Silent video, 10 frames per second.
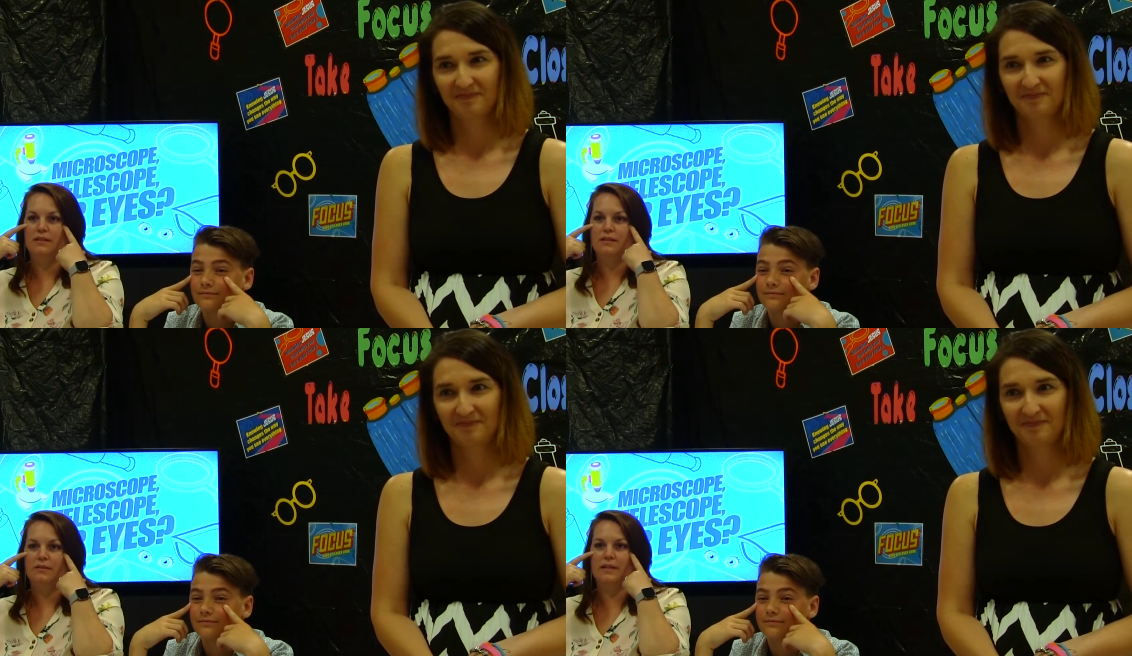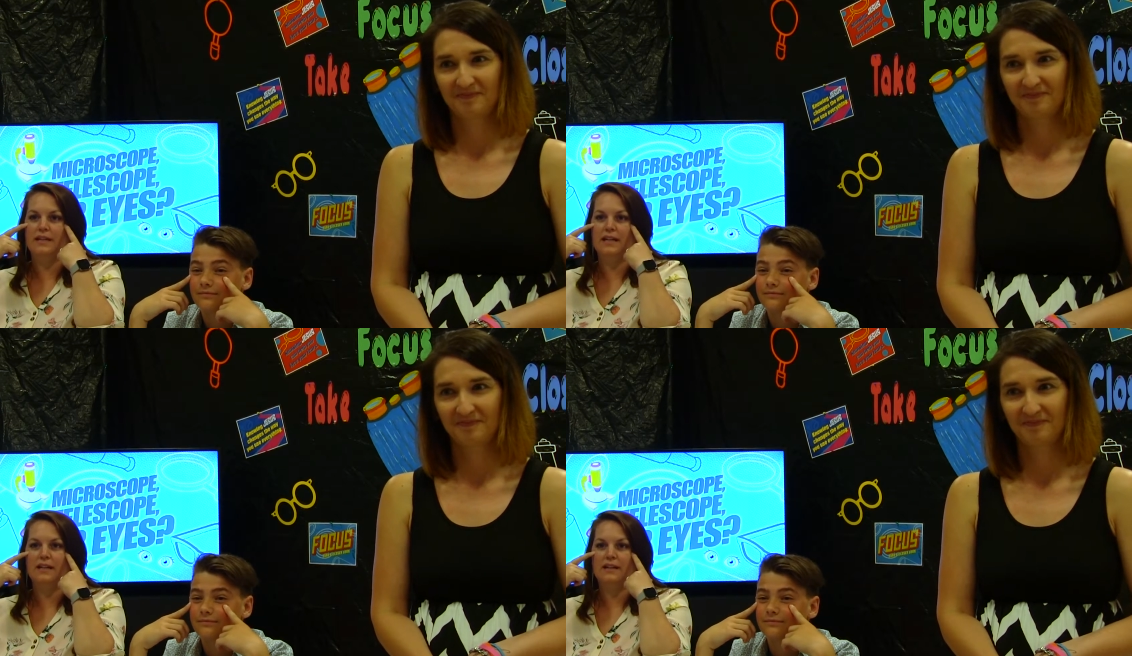Speaker 1: What do you
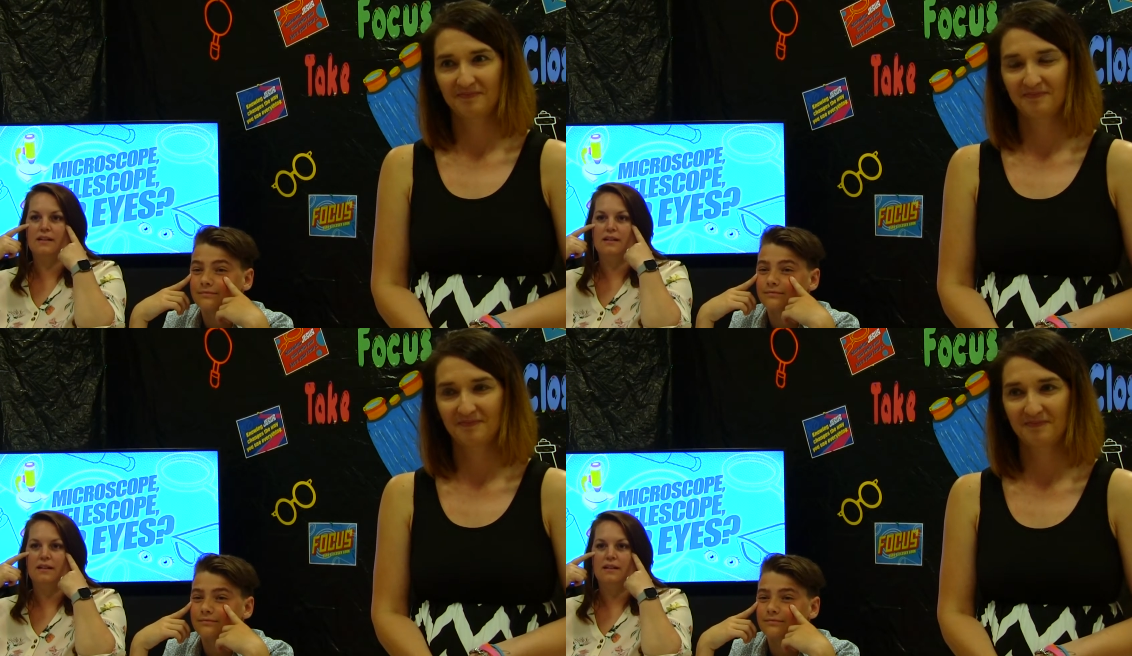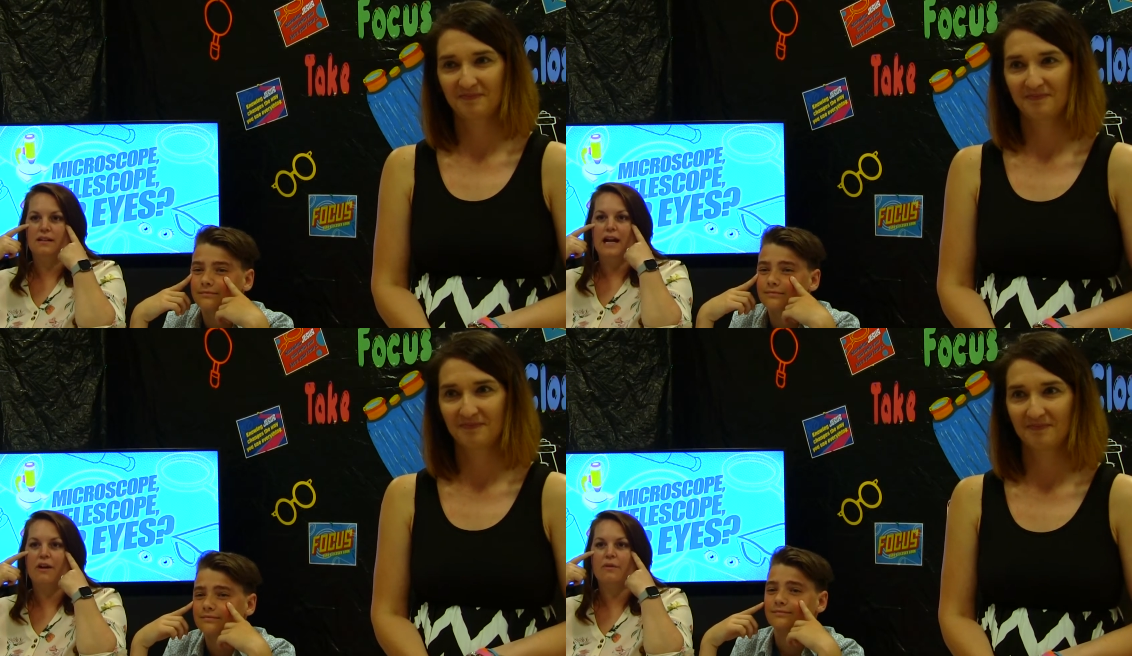think?
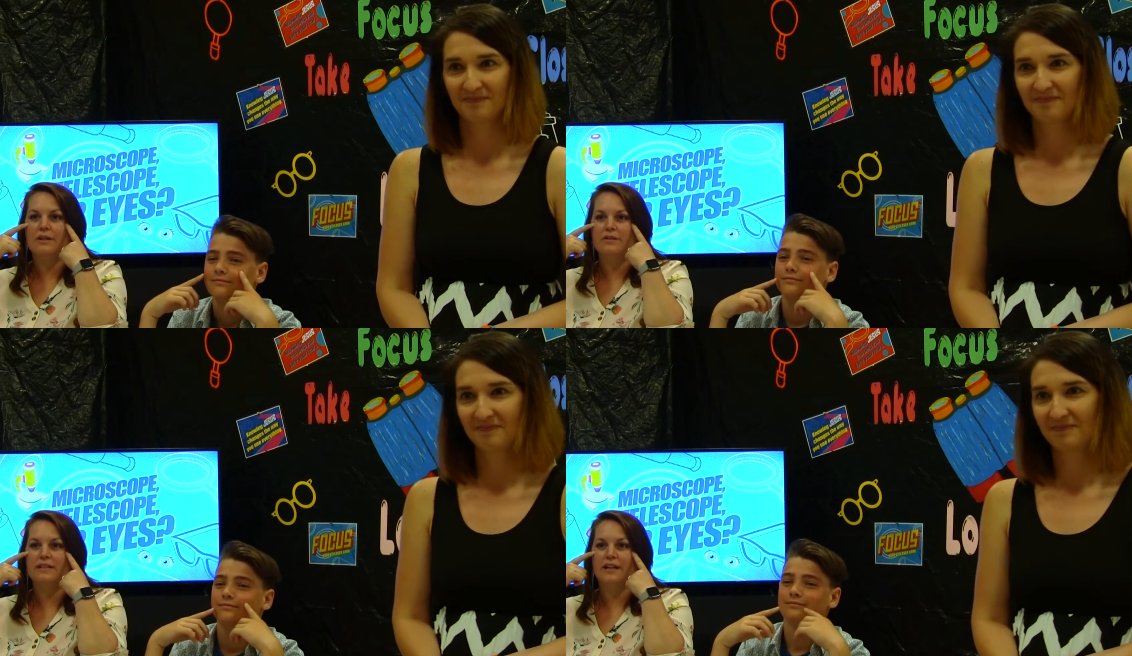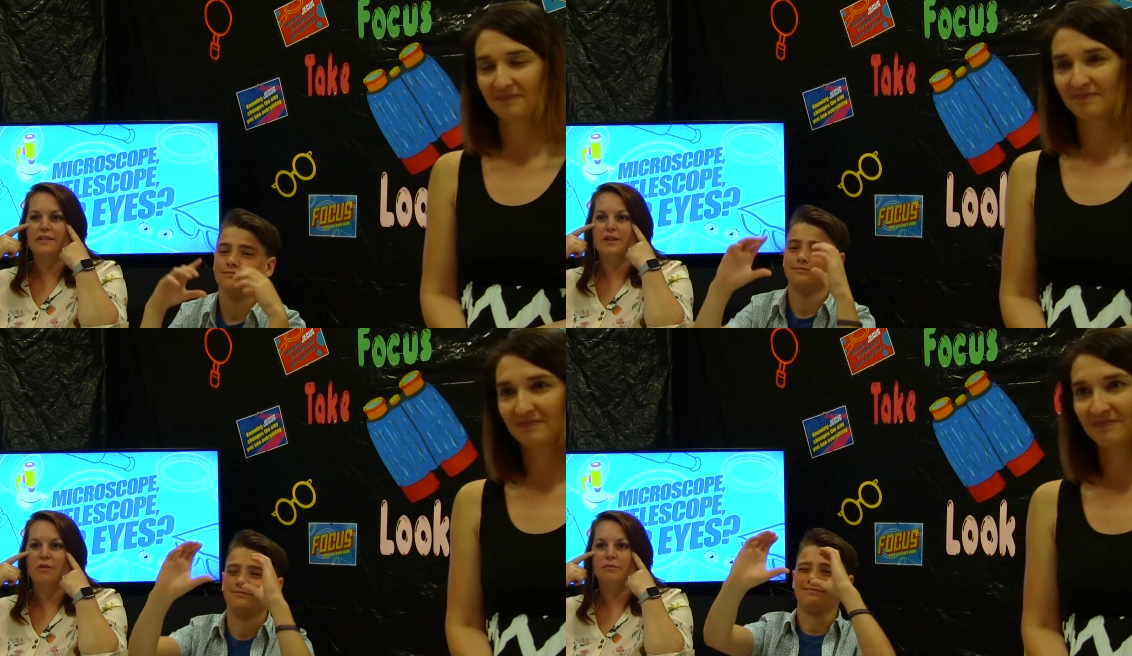How can we do a
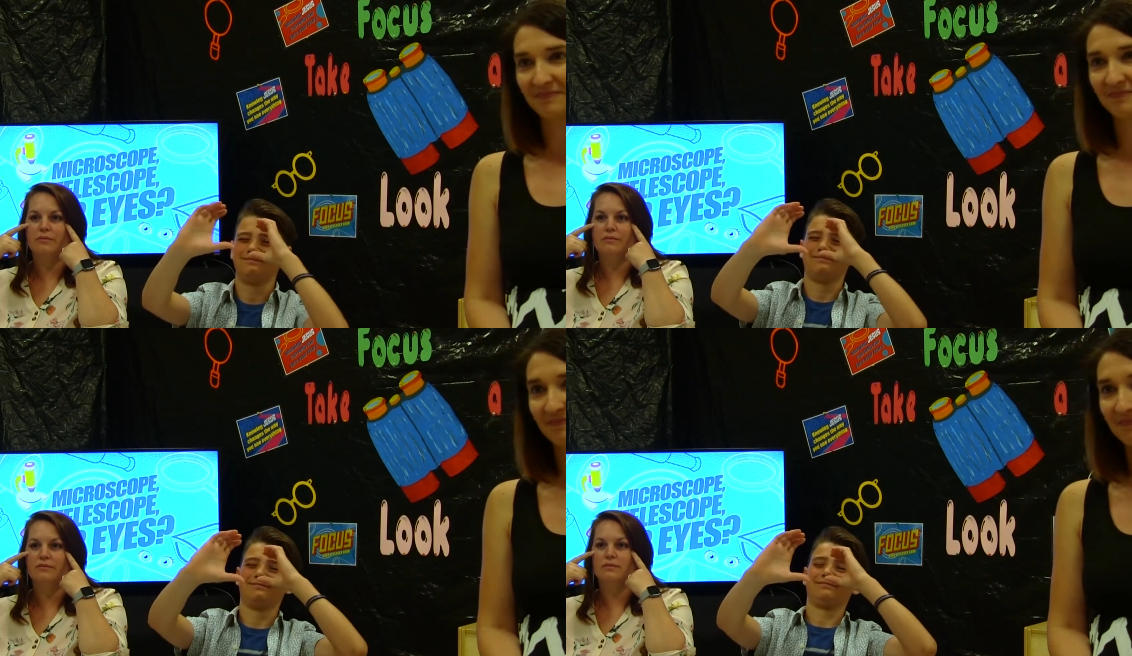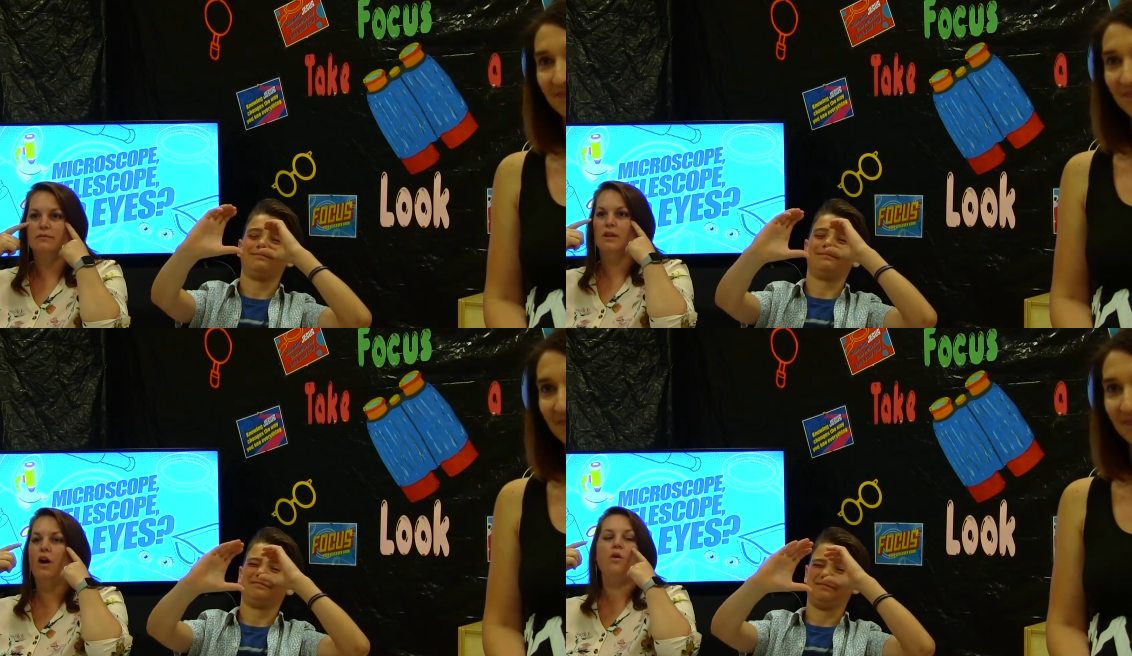telescope?
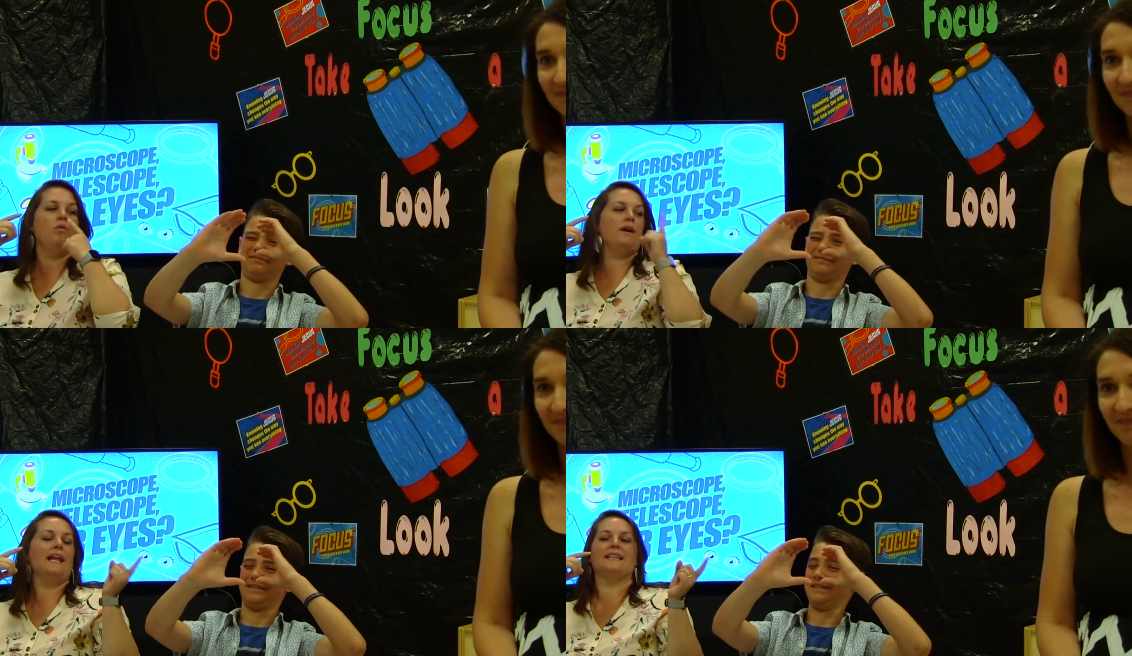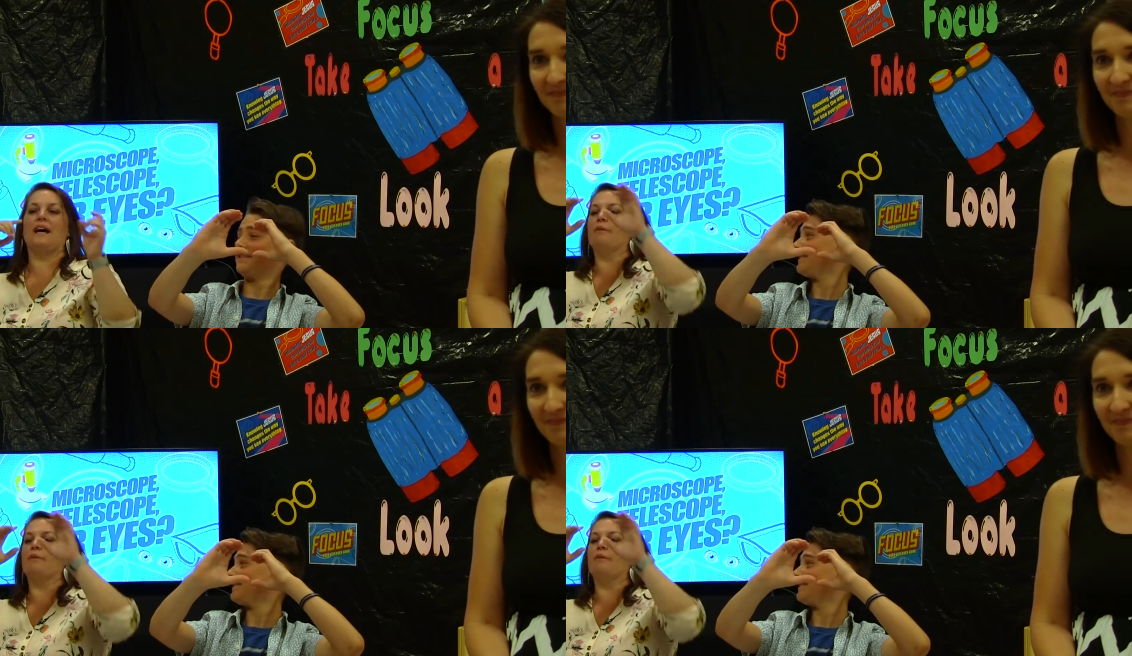Oh, I like that